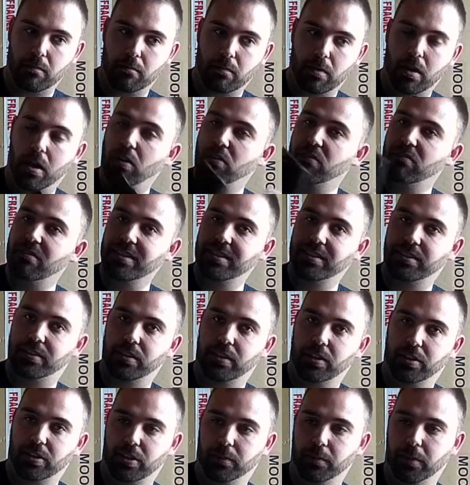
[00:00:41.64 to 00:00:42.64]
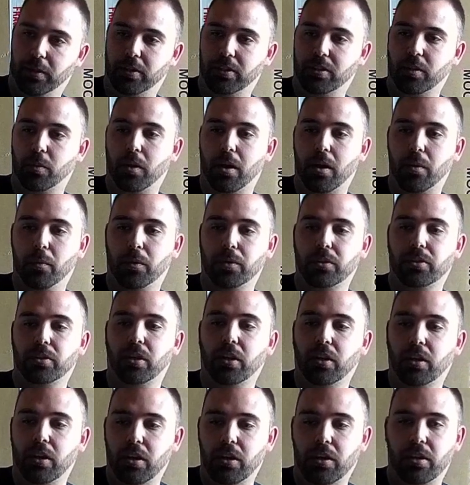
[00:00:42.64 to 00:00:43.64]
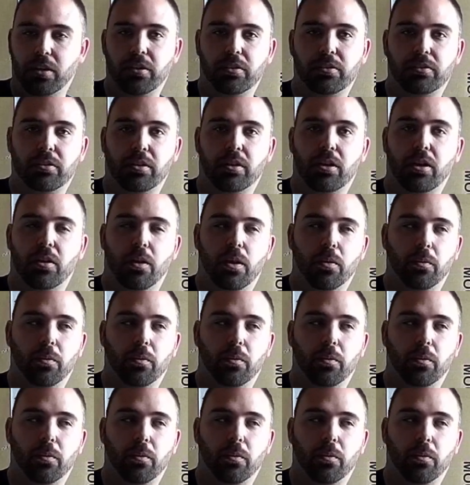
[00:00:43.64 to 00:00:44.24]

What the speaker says: I'll research it because I want to learn as I go.